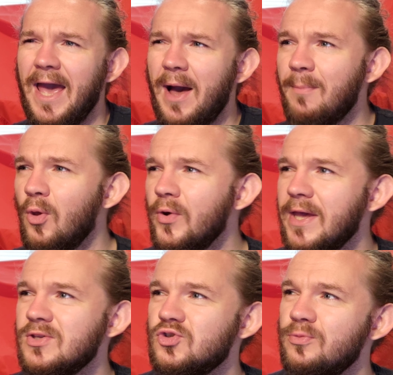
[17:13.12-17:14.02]
I'm not
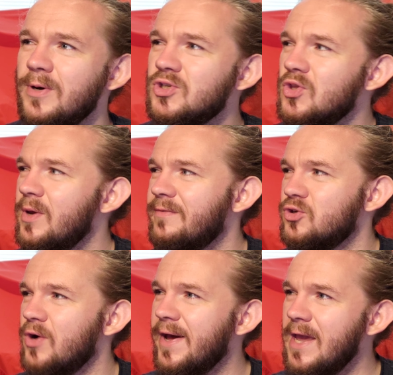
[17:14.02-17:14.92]
getting so much in the way of
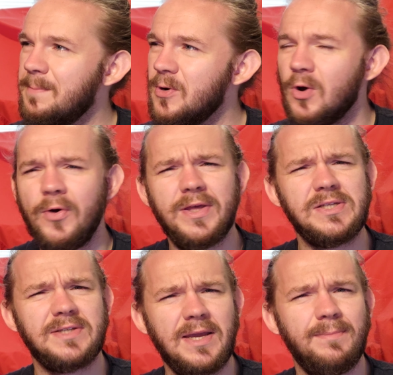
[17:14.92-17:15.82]
a dry apricot
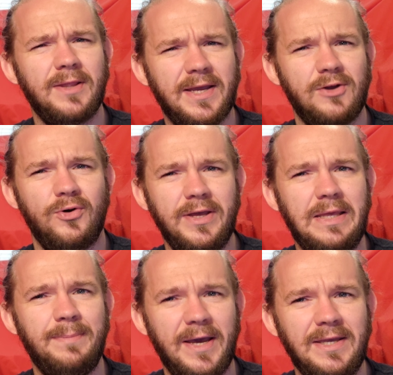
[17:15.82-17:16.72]
this time, but like an
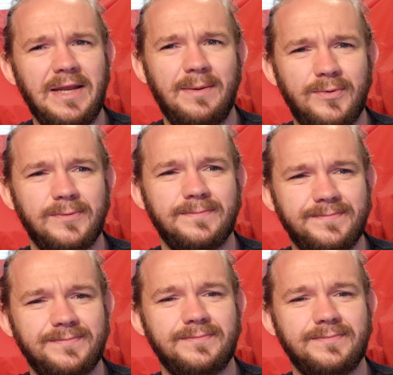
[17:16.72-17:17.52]
oily pineapple.